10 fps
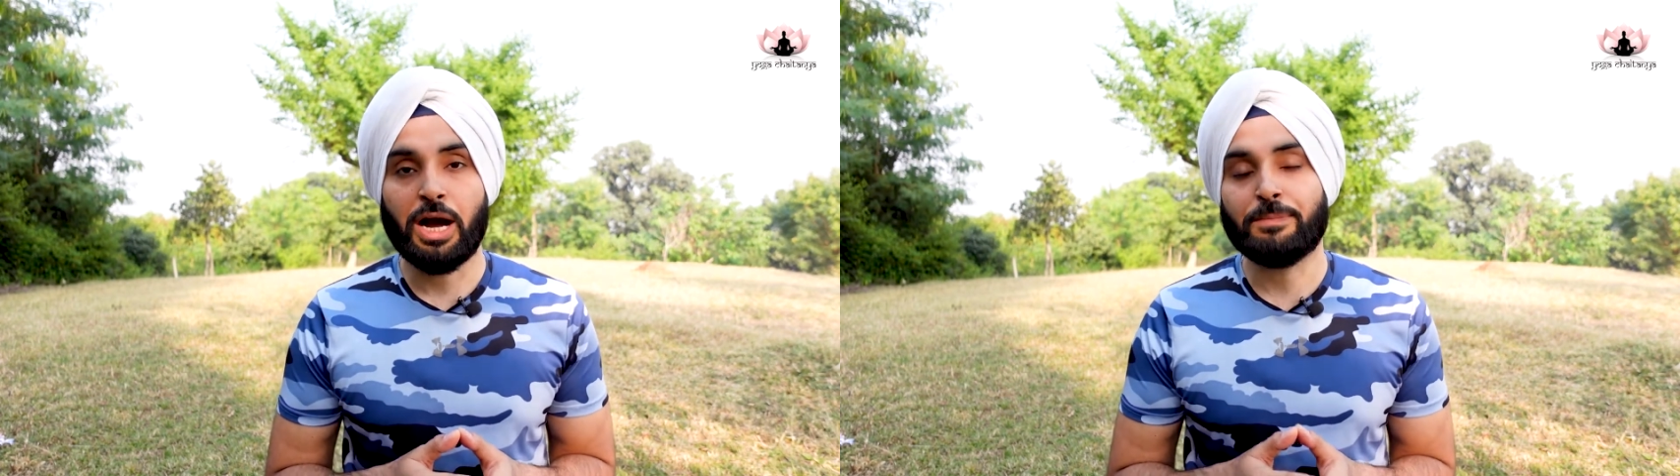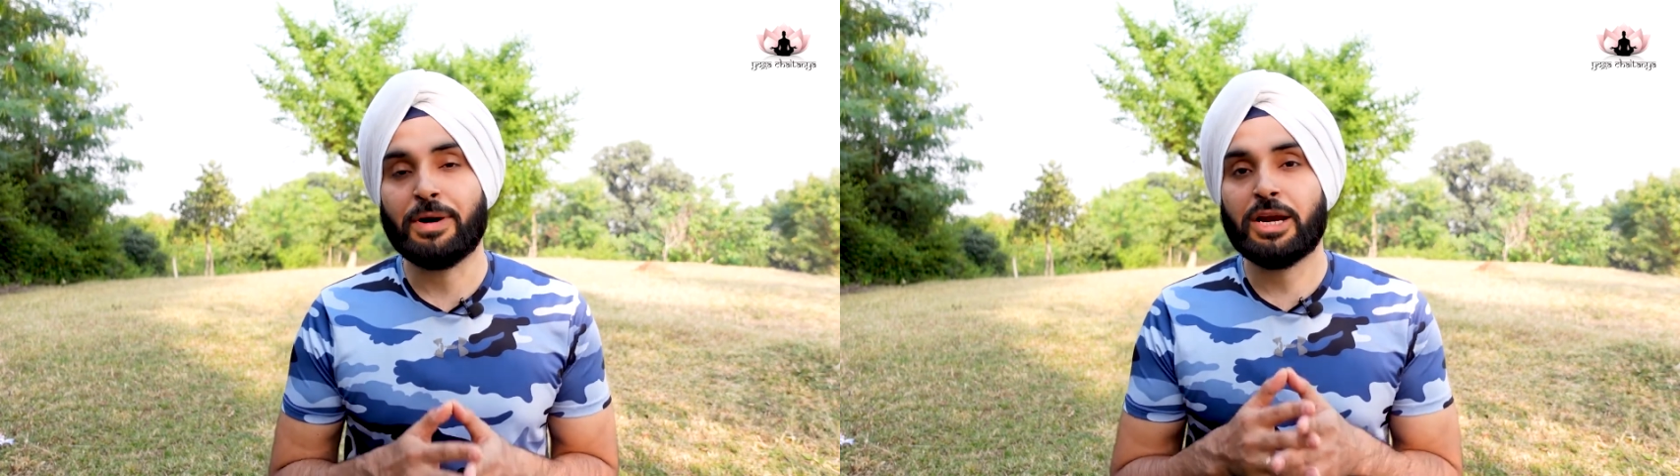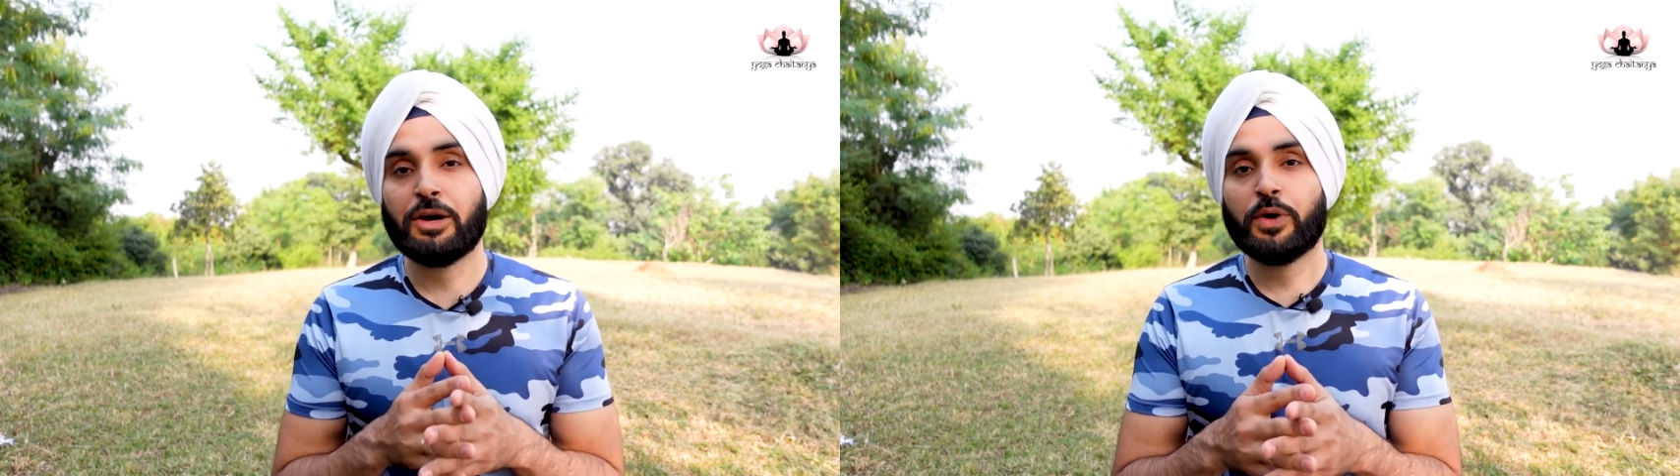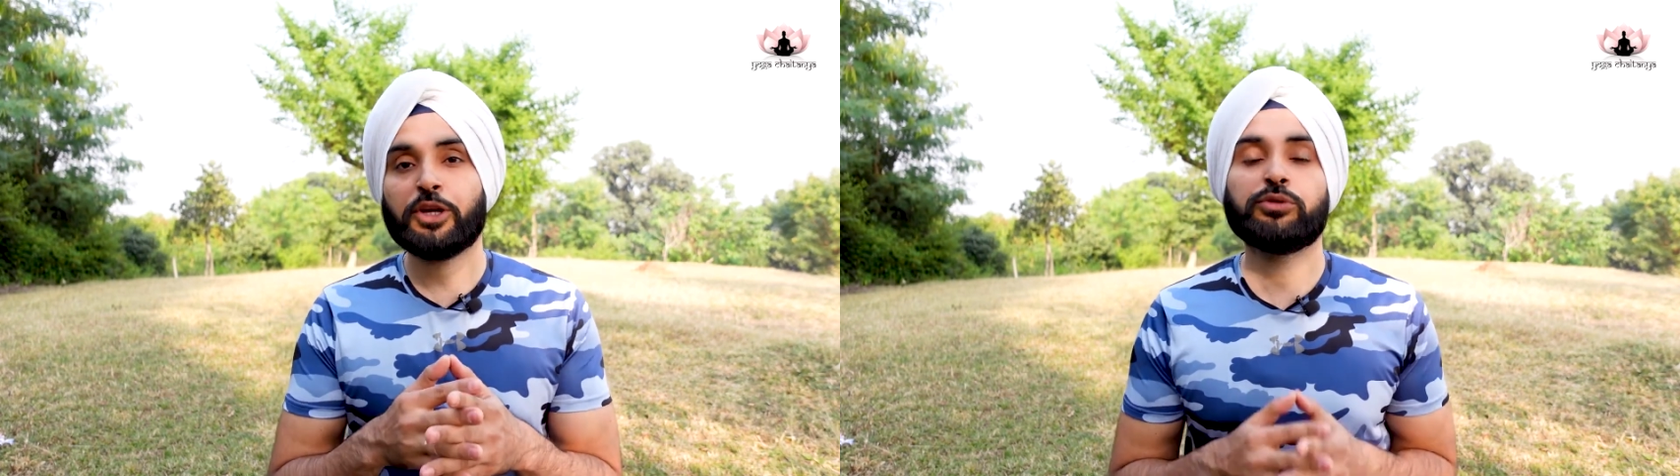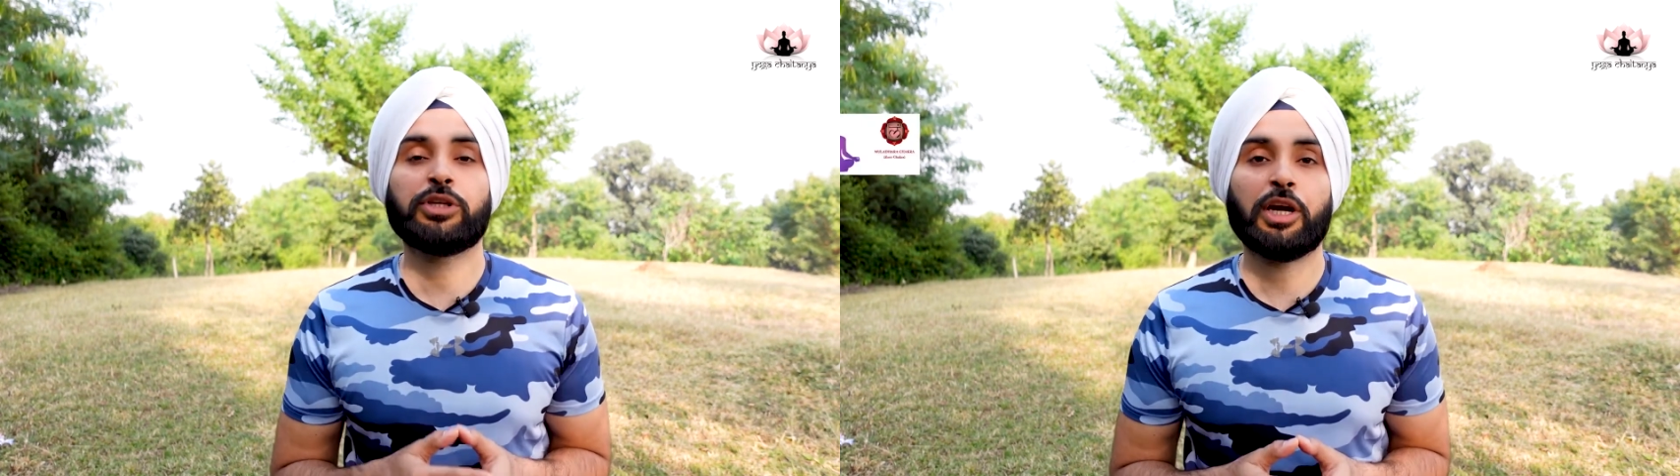Apana
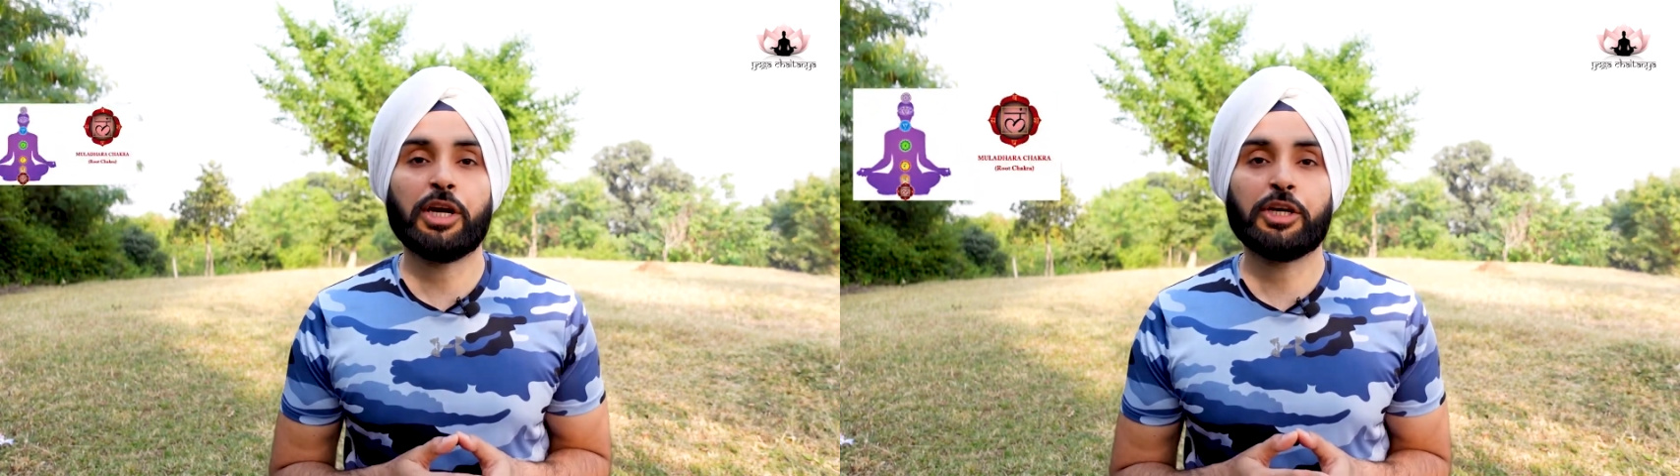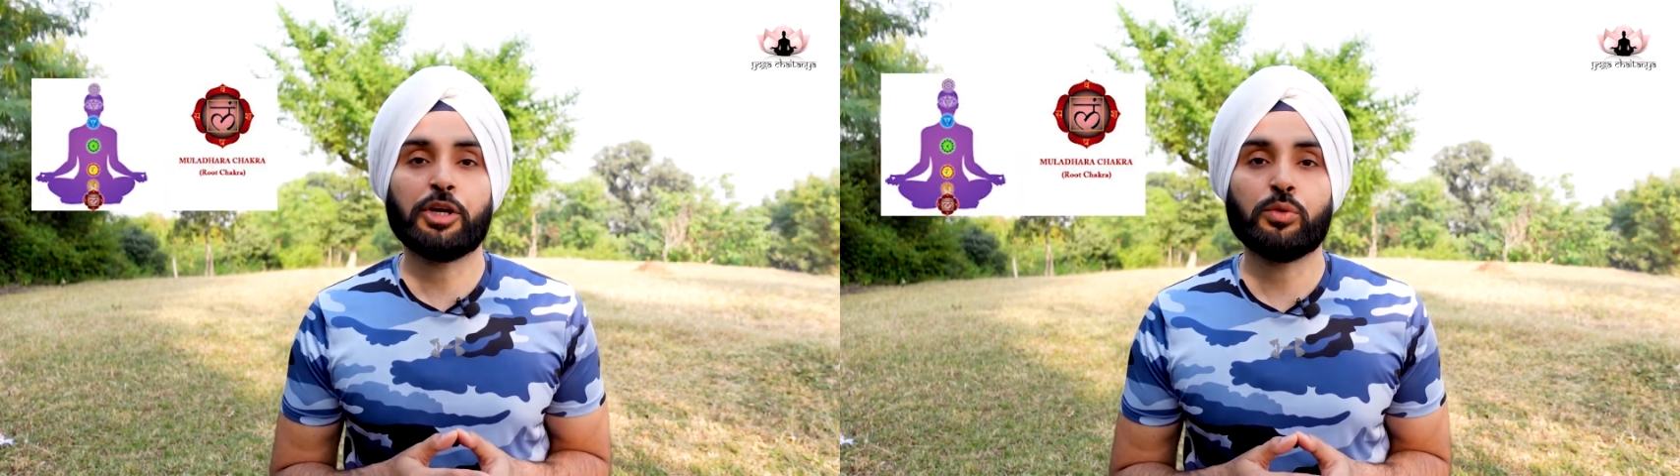Vayu is related